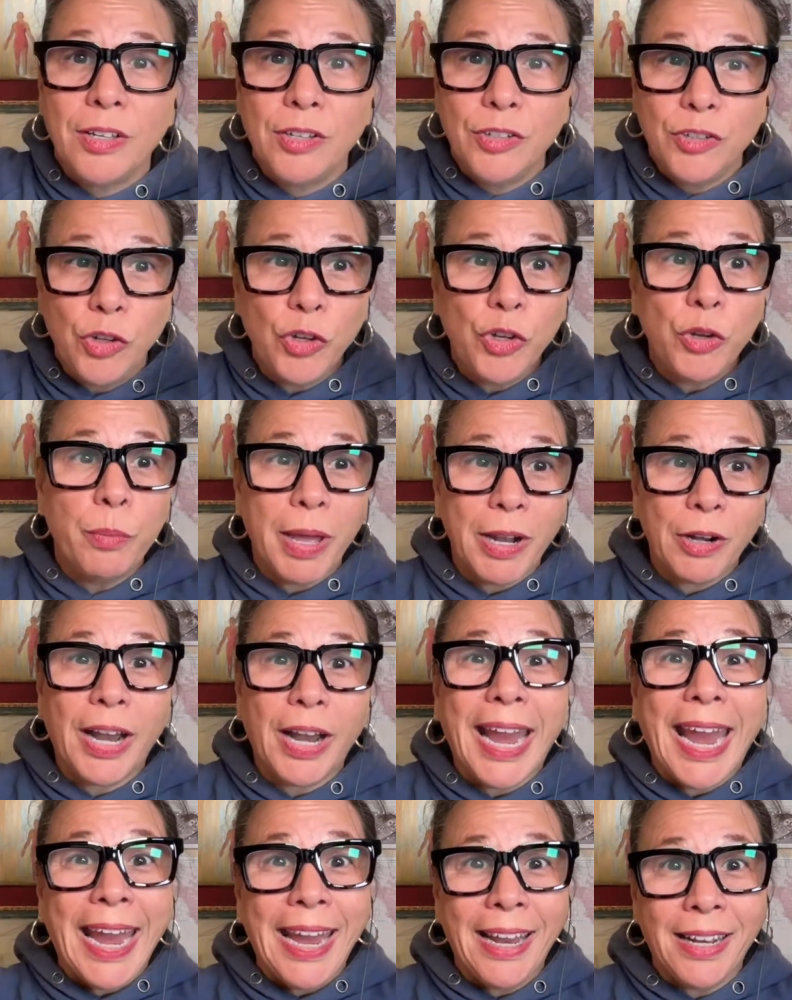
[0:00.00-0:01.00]
So you
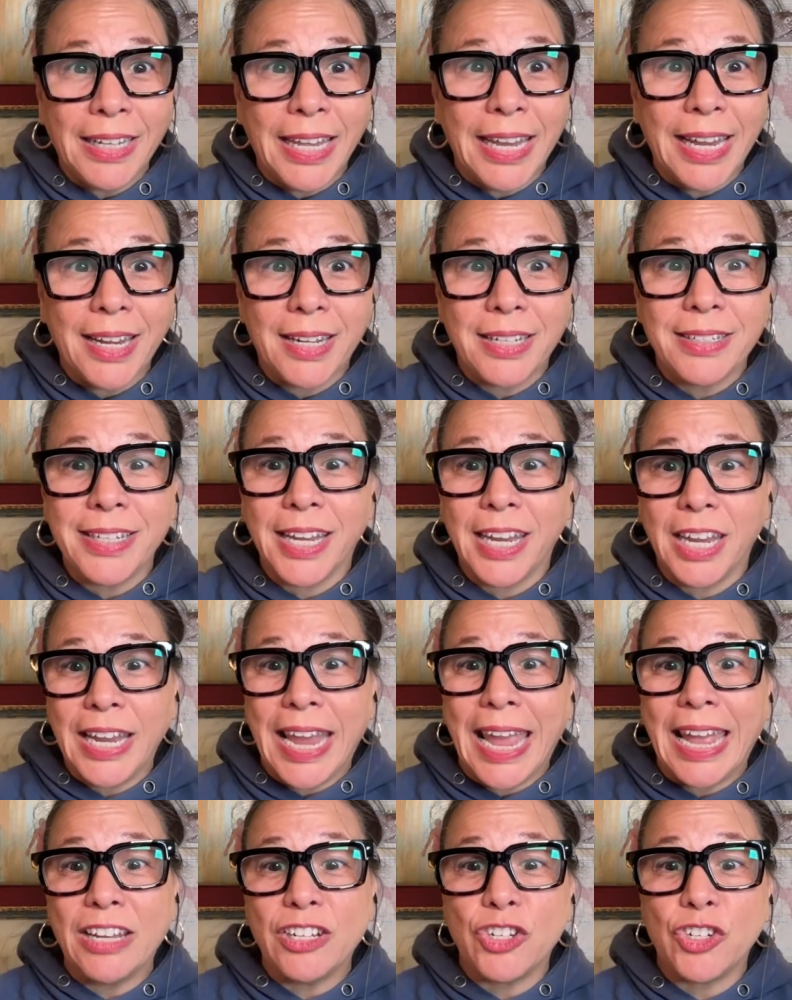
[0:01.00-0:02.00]
better handle it because it
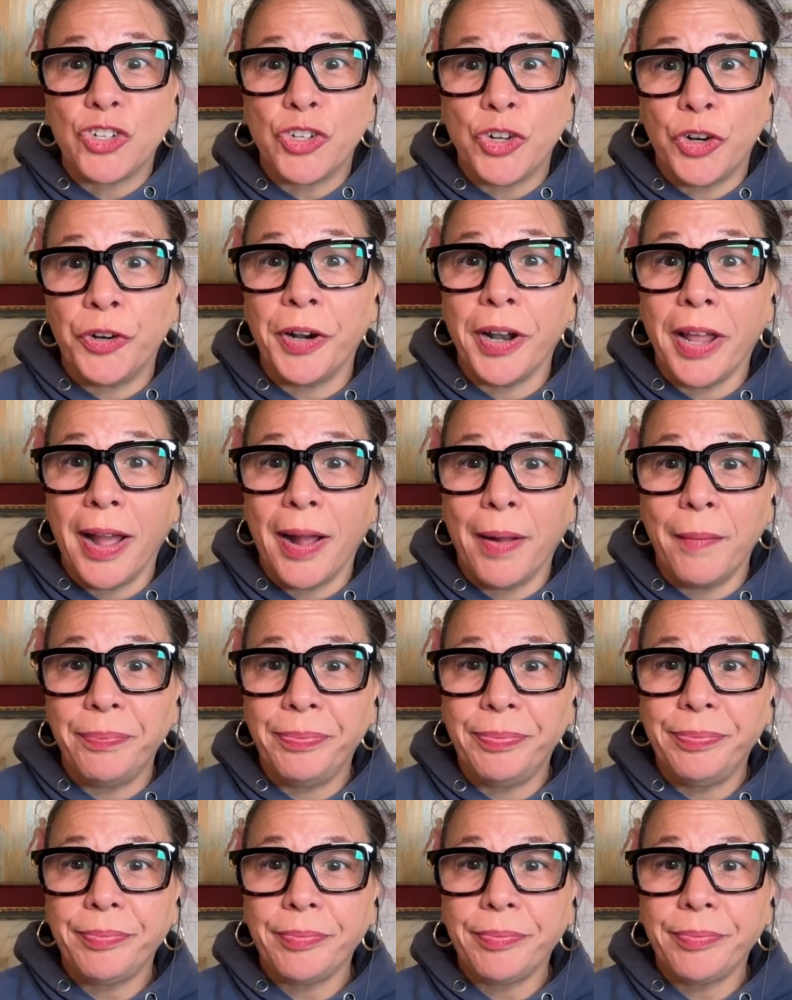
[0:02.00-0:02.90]
could get stirred up.